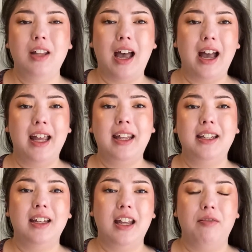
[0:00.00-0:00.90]

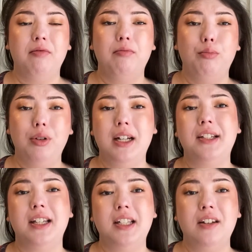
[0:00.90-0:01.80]
I am pretty
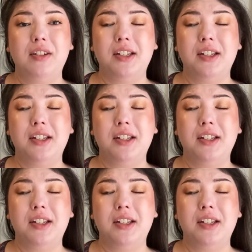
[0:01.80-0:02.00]
sensitive to